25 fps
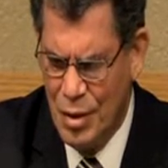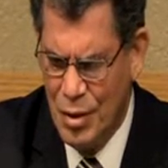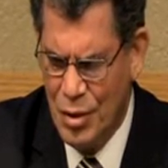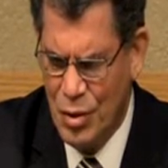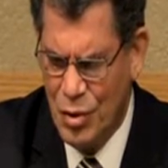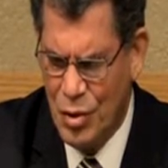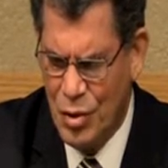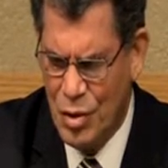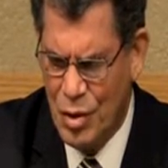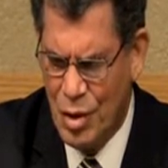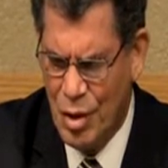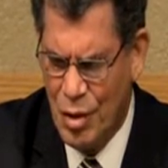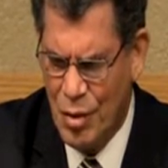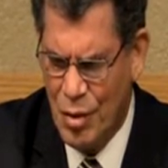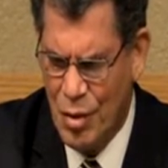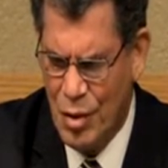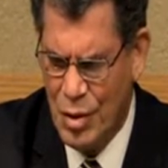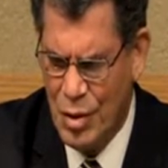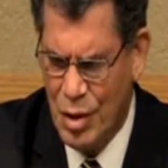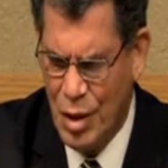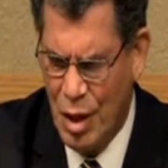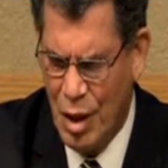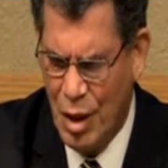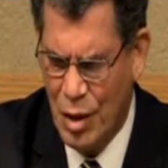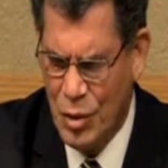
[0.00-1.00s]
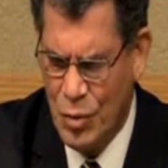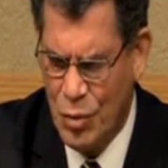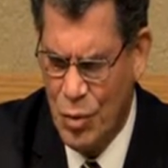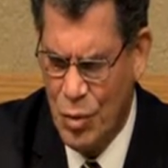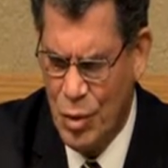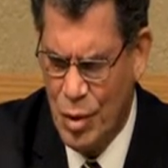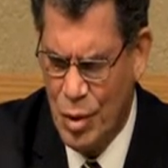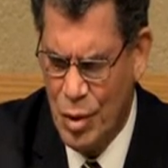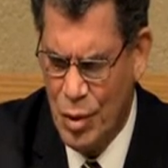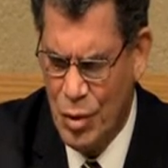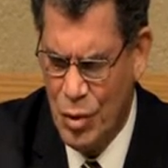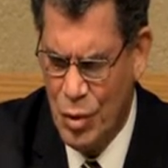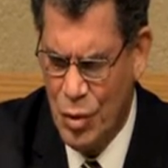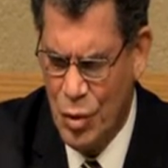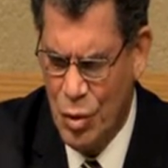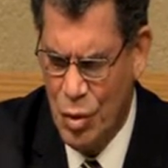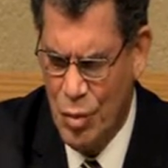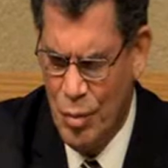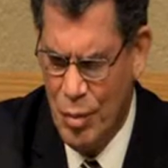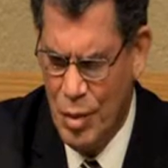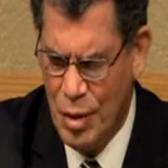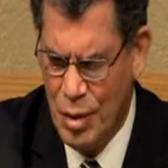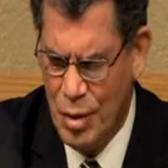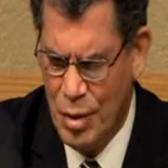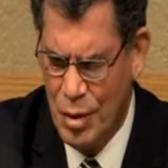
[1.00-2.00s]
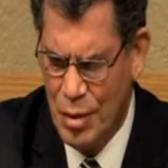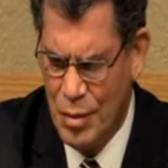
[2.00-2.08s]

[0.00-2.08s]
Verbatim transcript: discouraged outward adornment.